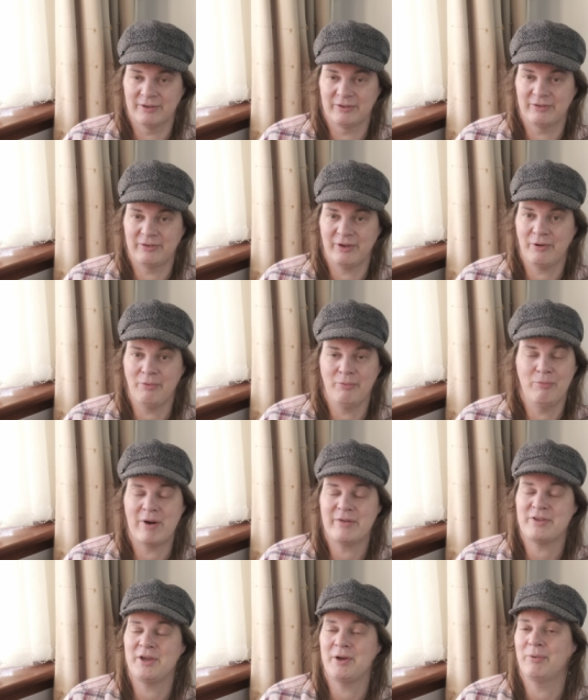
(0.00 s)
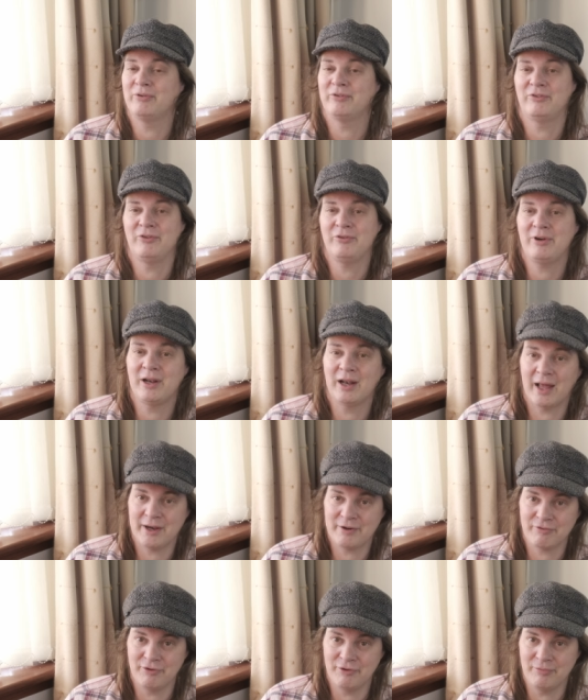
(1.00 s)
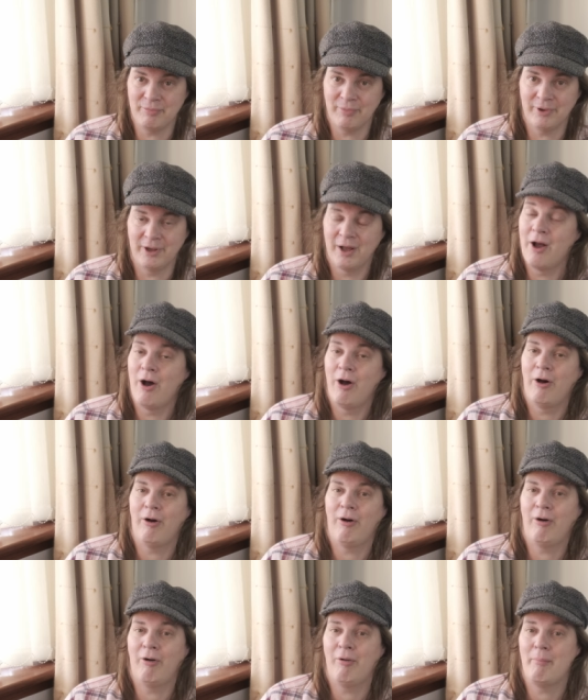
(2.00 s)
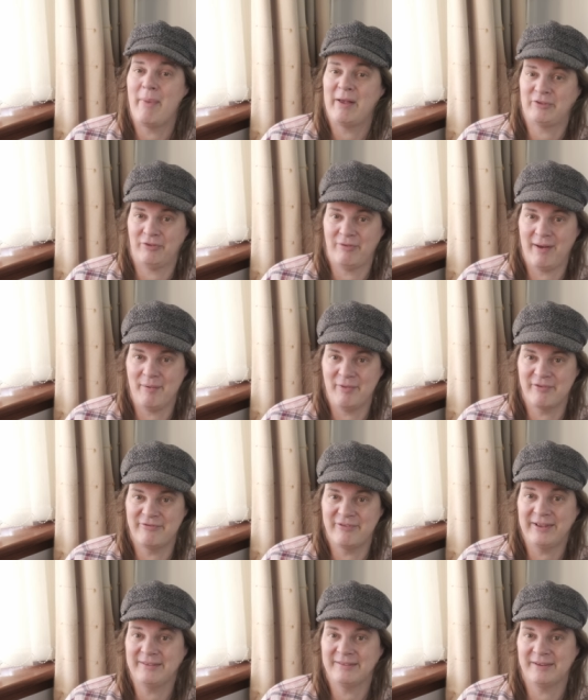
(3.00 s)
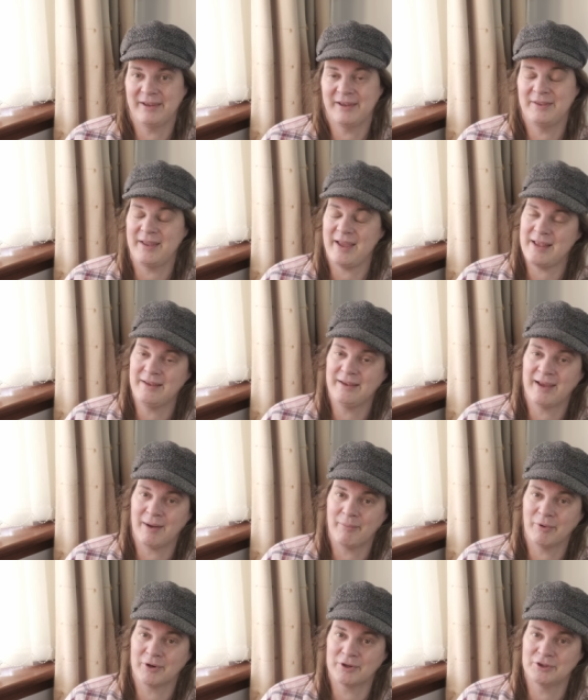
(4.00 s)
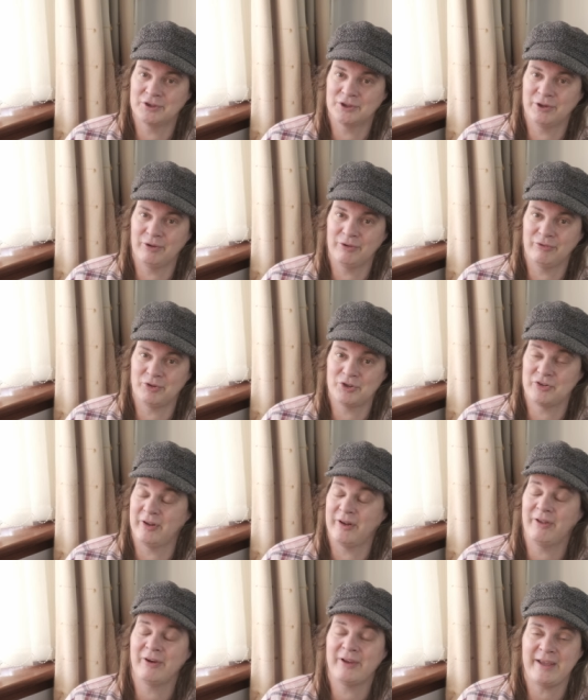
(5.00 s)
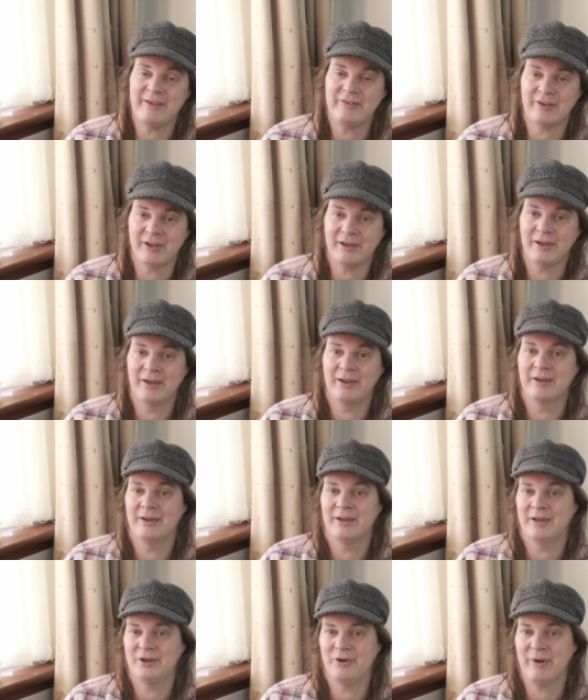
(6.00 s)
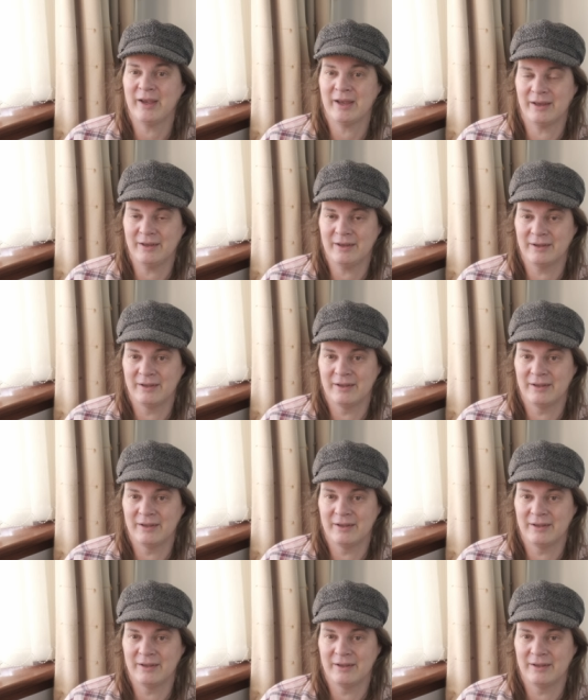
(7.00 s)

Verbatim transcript: So whether you want to do it in Lightroom or mess around with the filter and in-camera controls, which is a lot easier and quicker,